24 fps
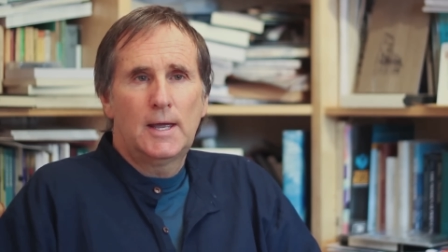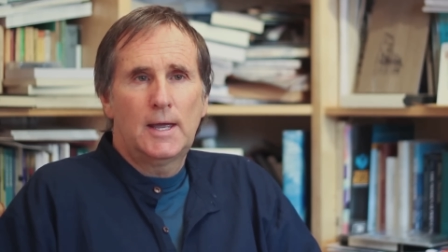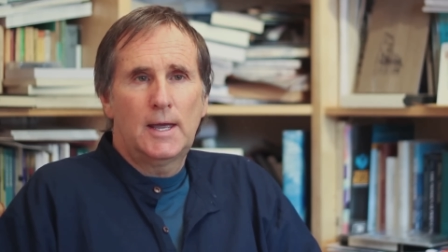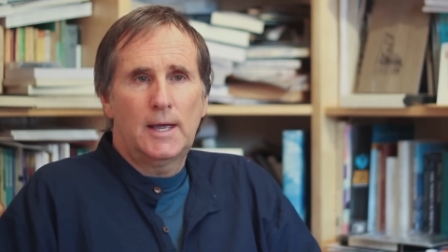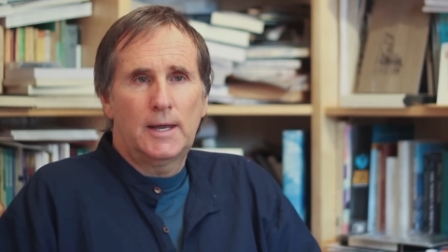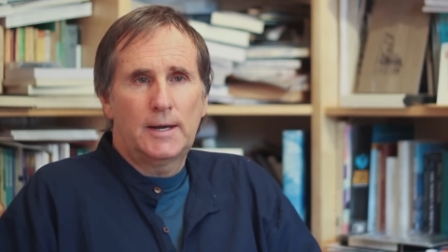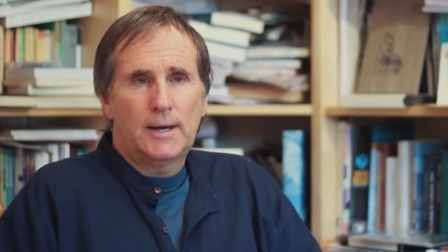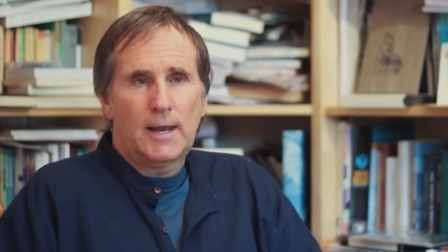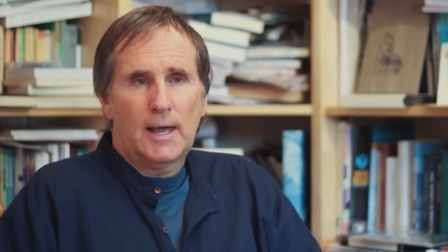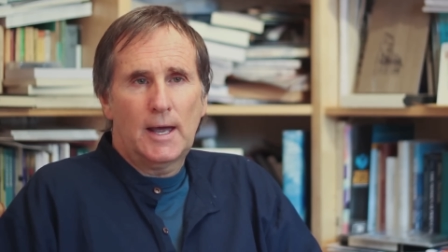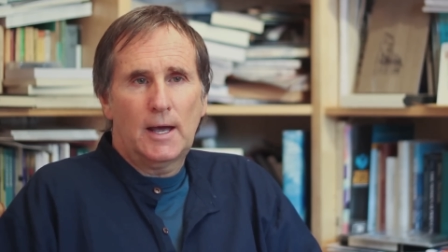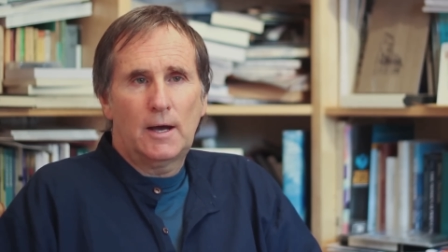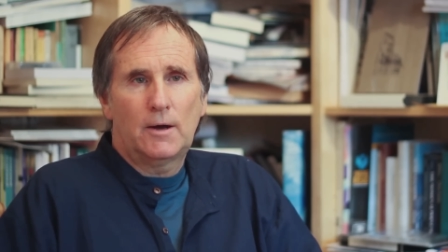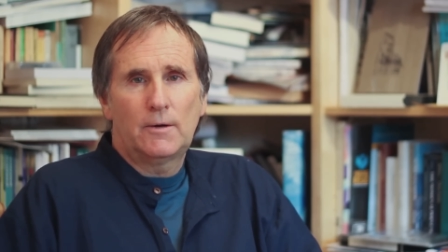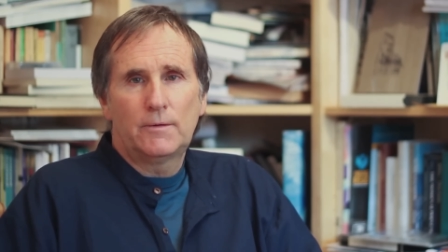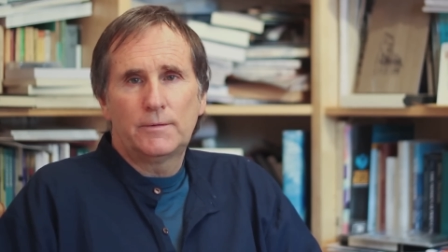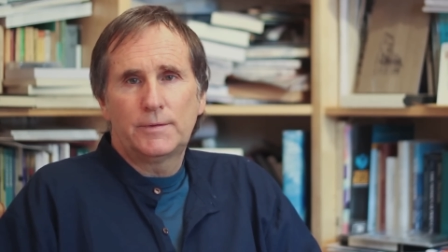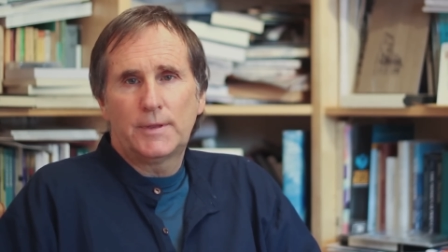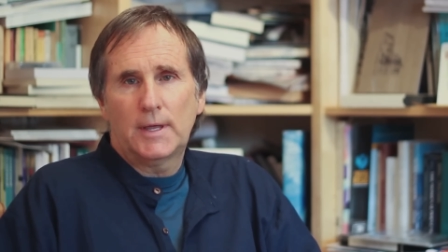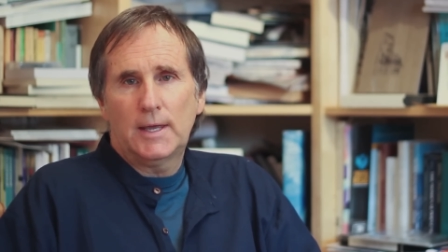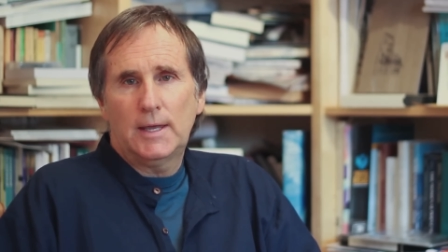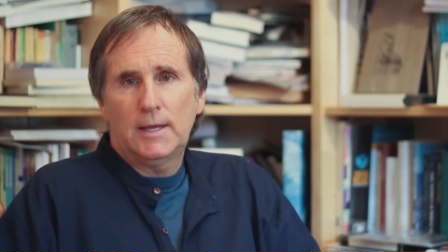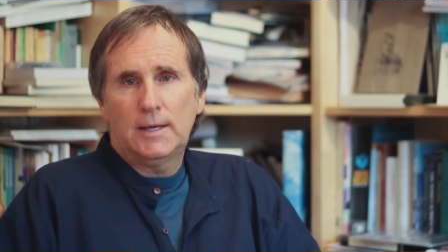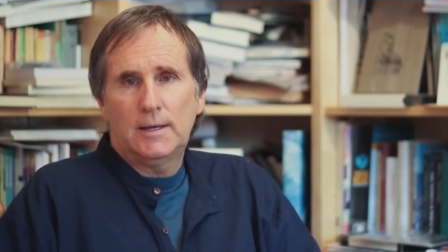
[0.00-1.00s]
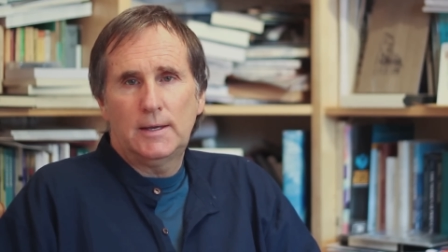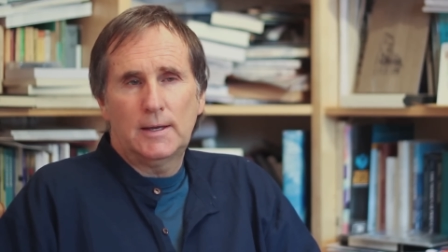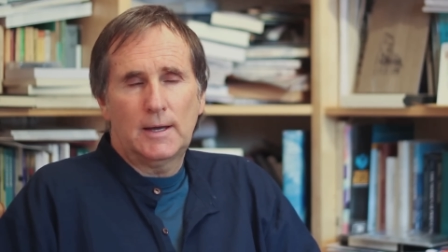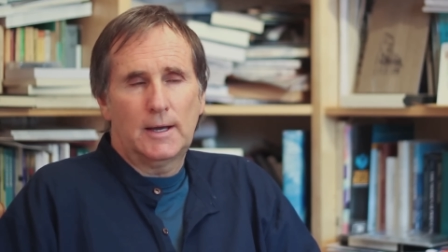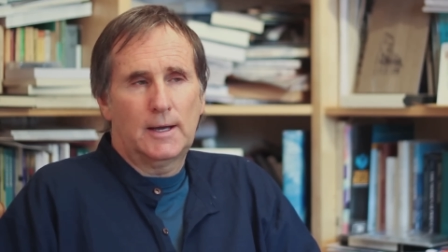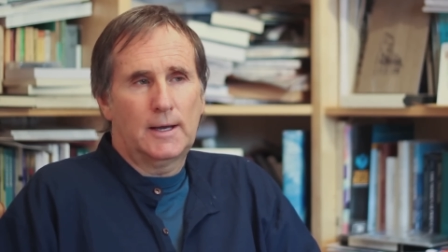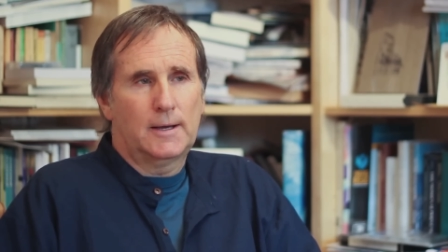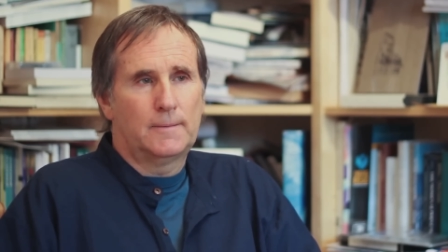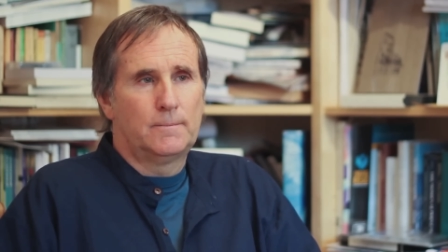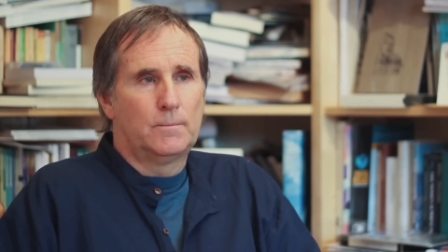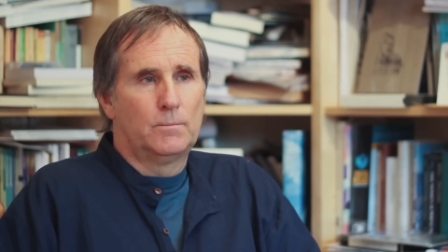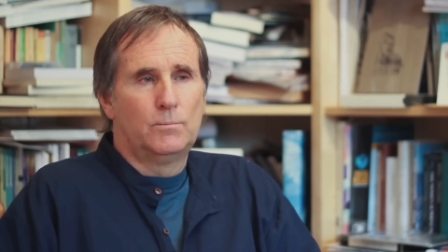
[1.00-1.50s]
and how they
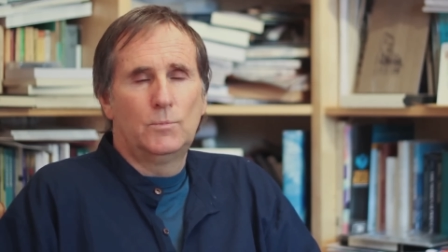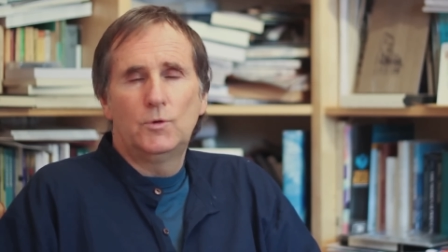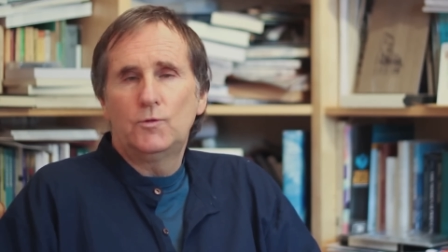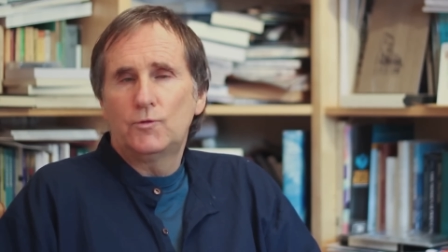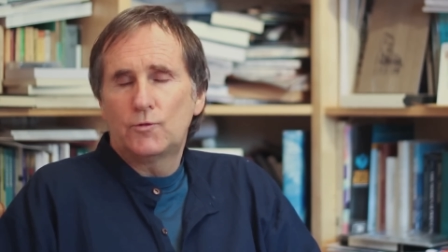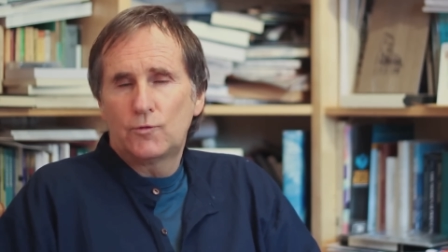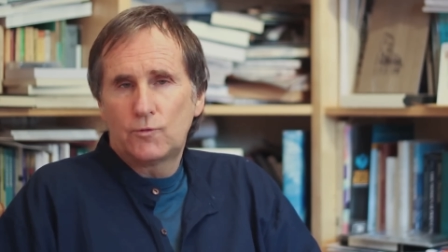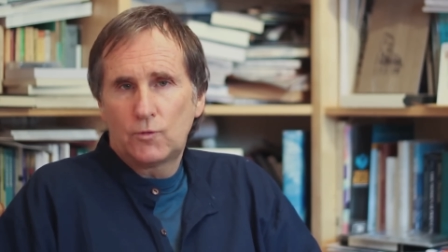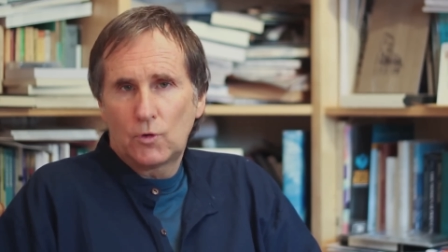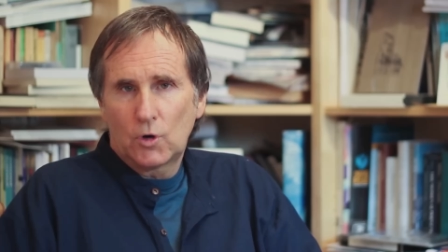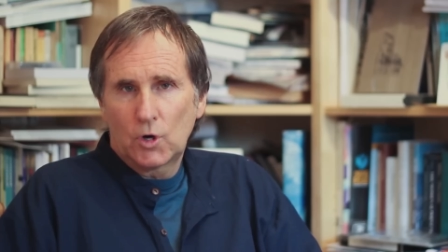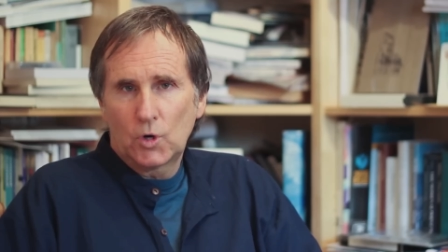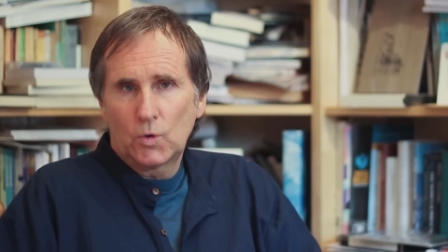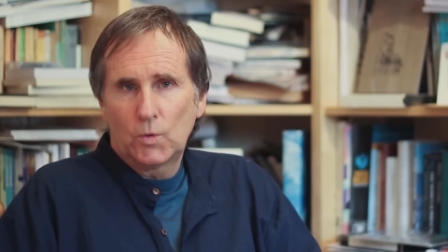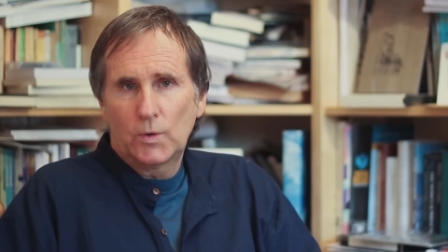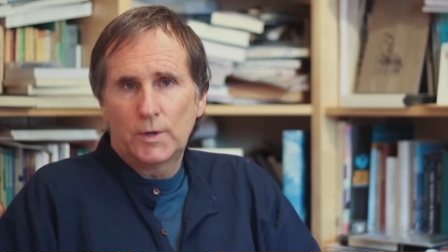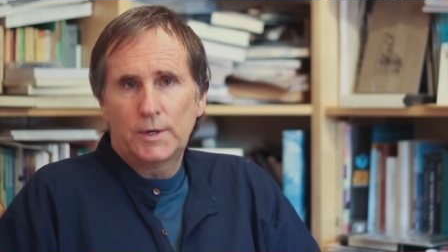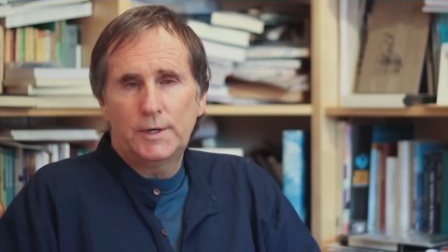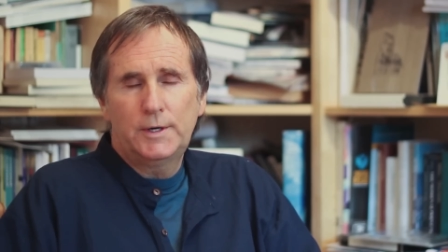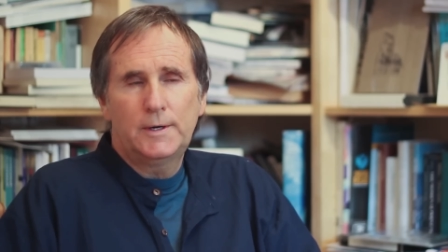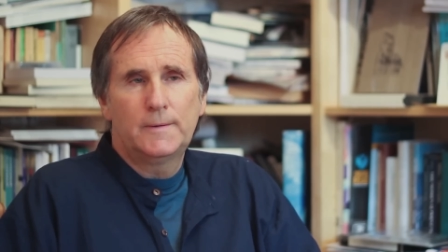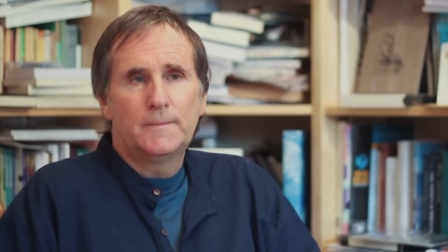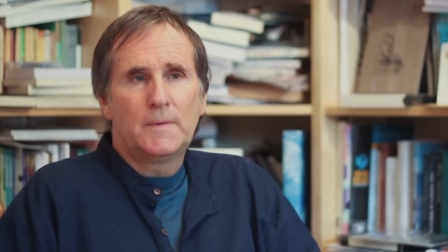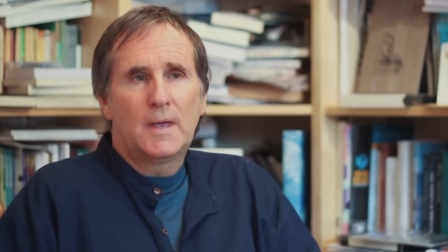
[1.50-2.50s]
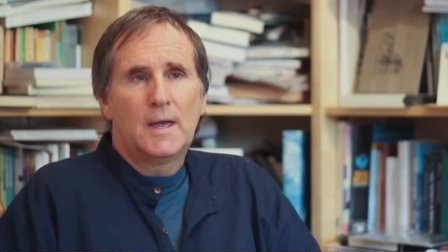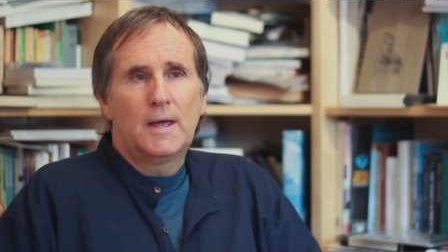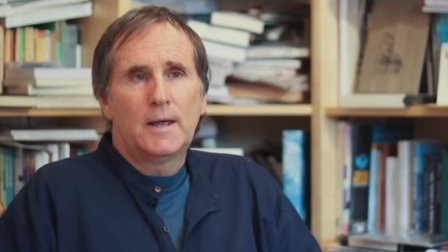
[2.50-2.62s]
moved forward